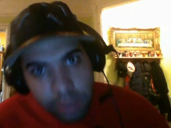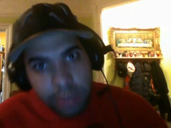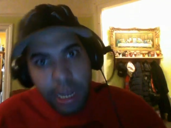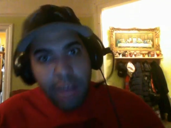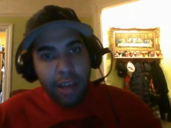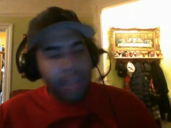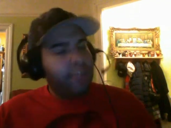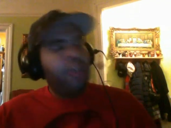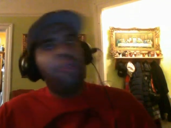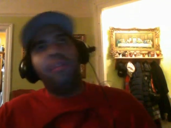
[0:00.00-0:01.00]
Now I
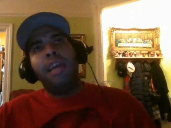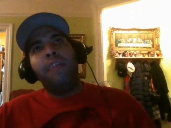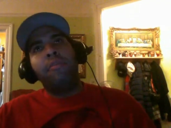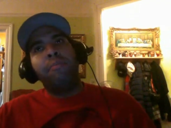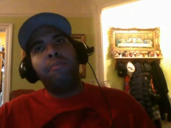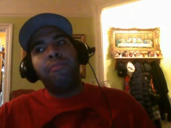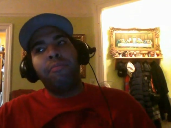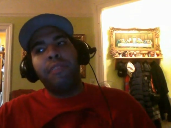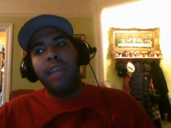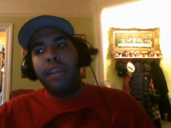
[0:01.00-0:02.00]
know that
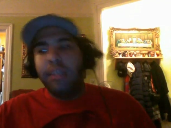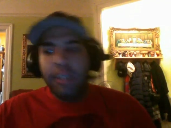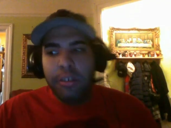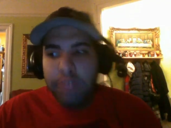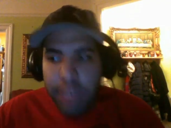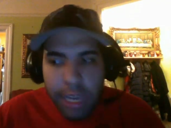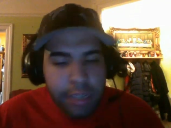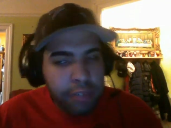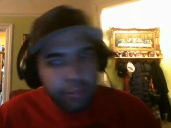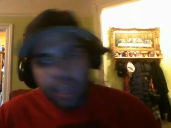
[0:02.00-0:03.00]
Candy Kill 10
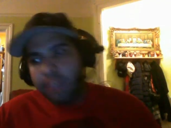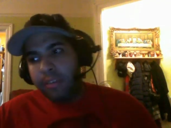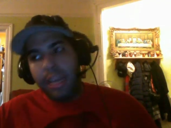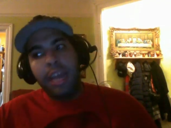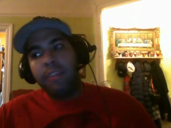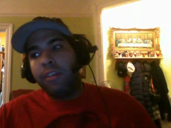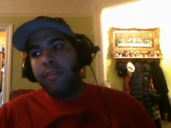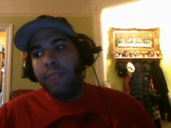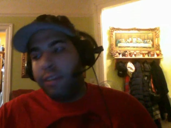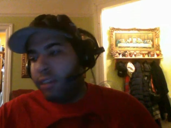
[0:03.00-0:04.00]
is not as
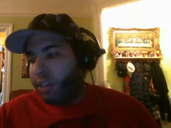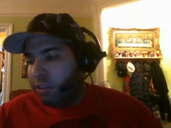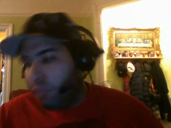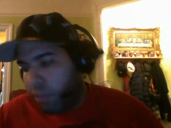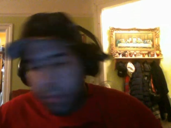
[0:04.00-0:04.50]
active as he used to